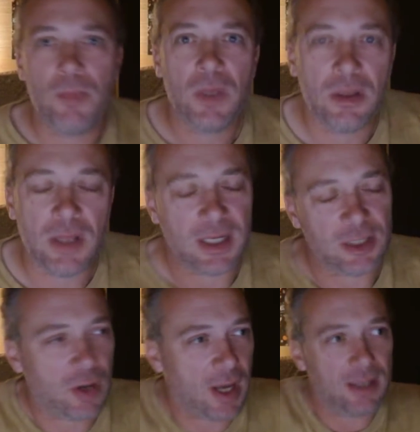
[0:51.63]
they get
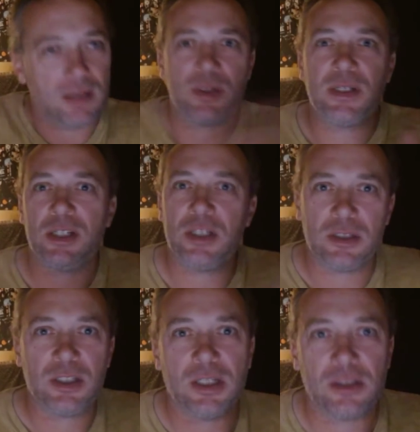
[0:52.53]
tried in abstention,
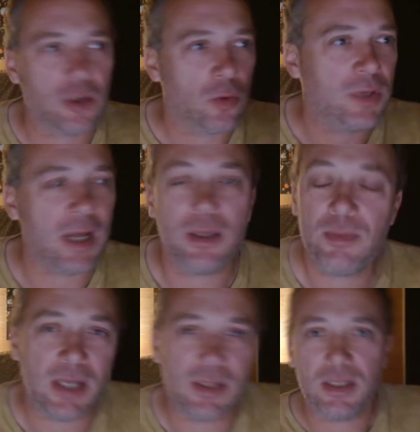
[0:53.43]
shit, it's going down. Them
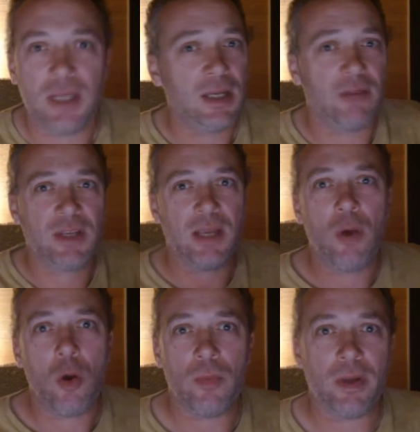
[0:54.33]
kids never came
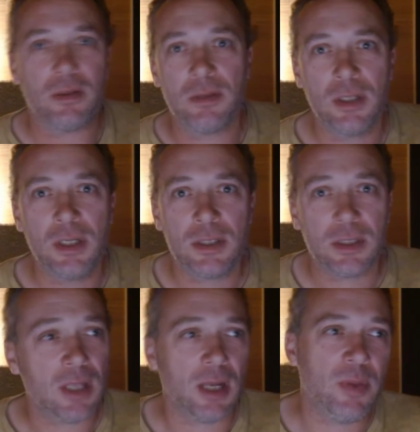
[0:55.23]
home, man.
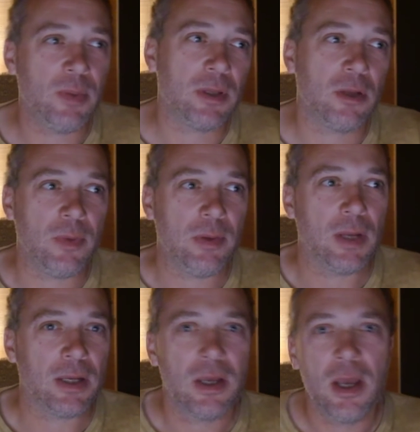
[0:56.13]
There's a lot of people that would be
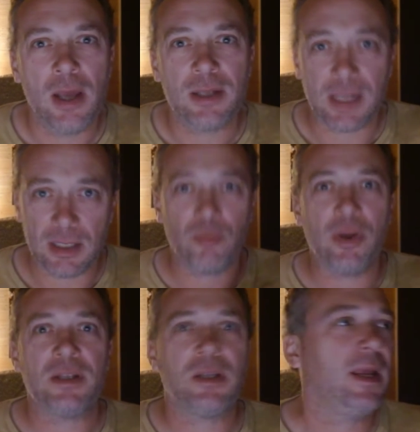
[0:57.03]
like,
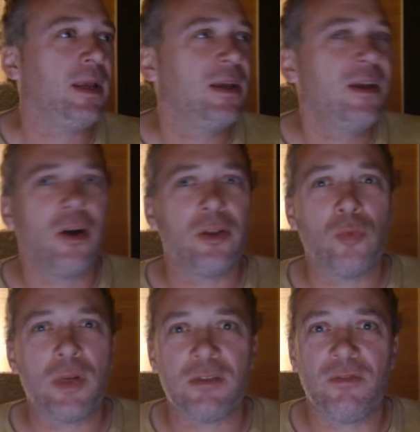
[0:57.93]
celebrating today on the
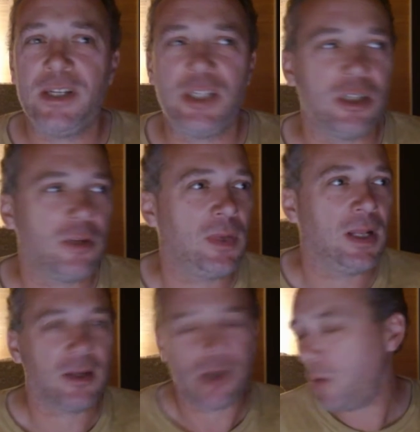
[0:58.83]
reservation. They'll be
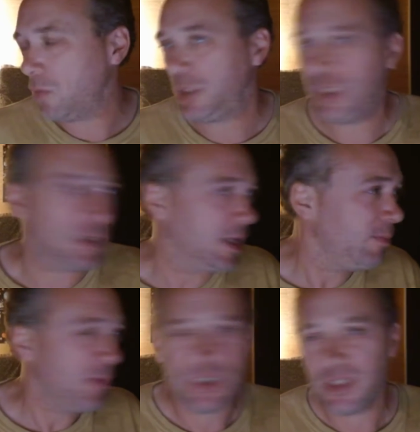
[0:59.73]
like, oh shit,
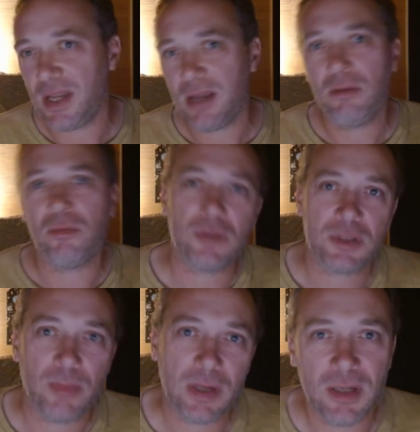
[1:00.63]
that bitch is dead? Well, it's
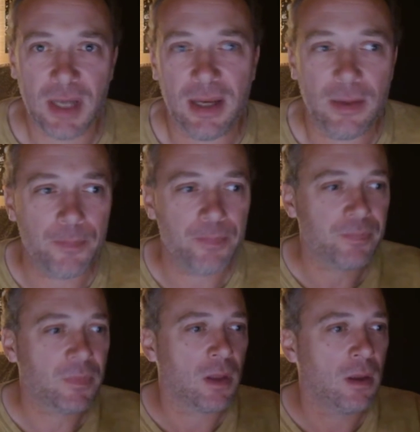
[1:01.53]
a better day.
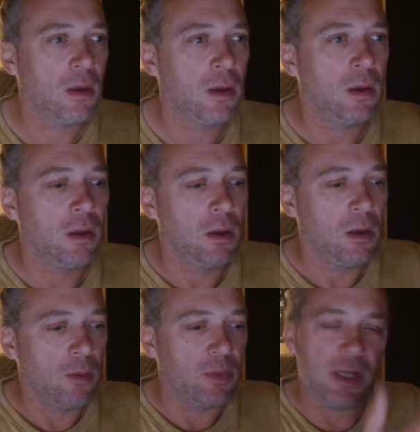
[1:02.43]

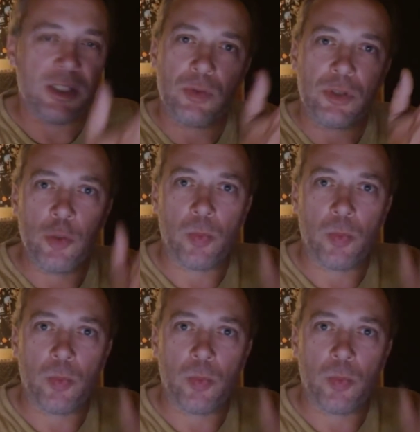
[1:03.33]
But yeah, she was super